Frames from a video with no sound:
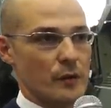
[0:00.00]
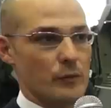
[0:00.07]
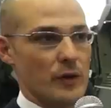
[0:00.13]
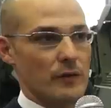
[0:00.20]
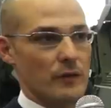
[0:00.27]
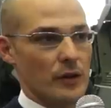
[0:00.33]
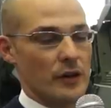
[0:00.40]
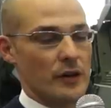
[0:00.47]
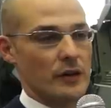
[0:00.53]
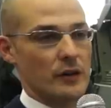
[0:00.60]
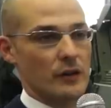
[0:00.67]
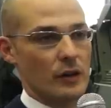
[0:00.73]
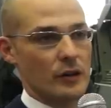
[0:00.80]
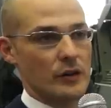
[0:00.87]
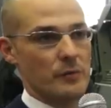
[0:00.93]
and we've learned
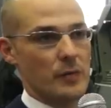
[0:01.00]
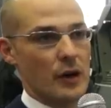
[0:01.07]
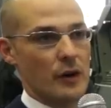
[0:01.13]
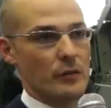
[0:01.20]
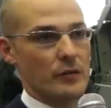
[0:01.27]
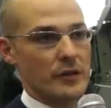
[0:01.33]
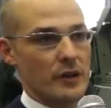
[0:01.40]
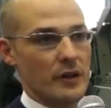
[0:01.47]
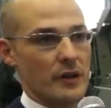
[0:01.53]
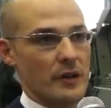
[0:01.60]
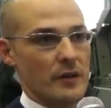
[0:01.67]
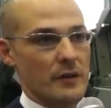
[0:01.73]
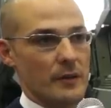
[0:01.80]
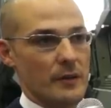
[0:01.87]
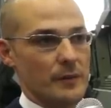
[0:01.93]
a lot about
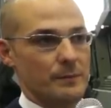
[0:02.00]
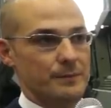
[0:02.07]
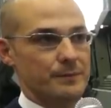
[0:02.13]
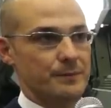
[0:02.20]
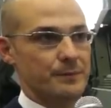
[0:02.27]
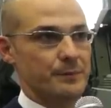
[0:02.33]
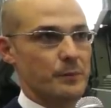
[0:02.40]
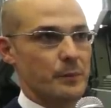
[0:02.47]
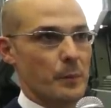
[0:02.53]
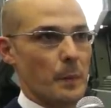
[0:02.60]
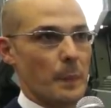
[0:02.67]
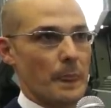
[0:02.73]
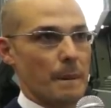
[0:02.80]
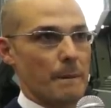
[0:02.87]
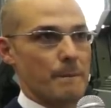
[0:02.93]

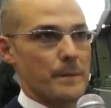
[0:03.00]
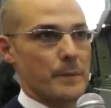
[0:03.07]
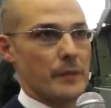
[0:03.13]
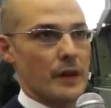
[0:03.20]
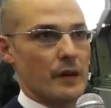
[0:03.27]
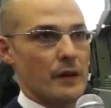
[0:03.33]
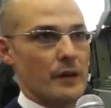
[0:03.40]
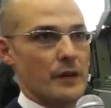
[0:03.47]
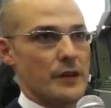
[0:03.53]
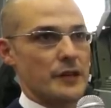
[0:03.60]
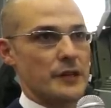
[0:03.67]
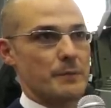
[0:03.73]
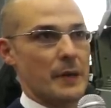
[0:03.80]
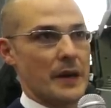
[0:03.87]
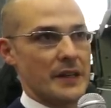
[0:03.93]
the
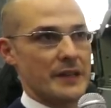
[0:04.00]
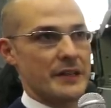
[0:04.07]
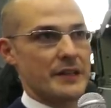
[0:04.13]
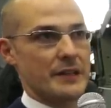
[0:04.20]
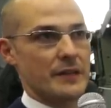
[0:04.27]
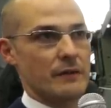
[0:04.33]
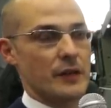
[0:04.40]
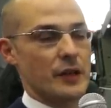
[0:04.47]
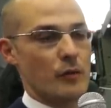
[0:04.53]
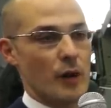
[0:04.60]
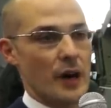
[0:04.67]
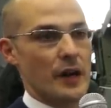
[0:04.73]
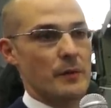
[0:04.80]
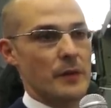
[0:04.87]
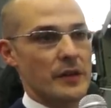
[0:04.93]
space
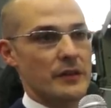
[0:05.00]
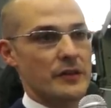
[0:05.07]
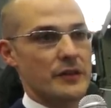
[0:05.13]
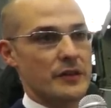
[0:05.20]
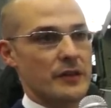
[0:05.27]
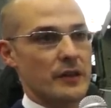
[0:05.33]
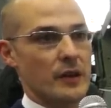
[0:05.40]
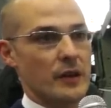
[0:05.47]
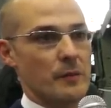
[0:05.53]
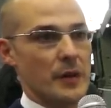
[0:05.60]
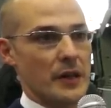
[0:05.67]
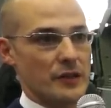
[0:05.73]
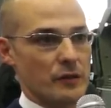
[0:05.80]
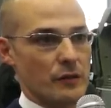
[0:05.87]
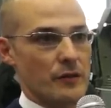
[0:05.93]
requirements
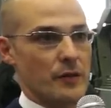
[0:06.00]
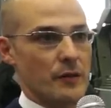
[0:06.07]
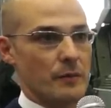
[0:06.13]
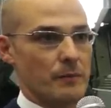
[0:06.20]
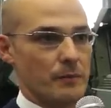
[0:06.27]
based on the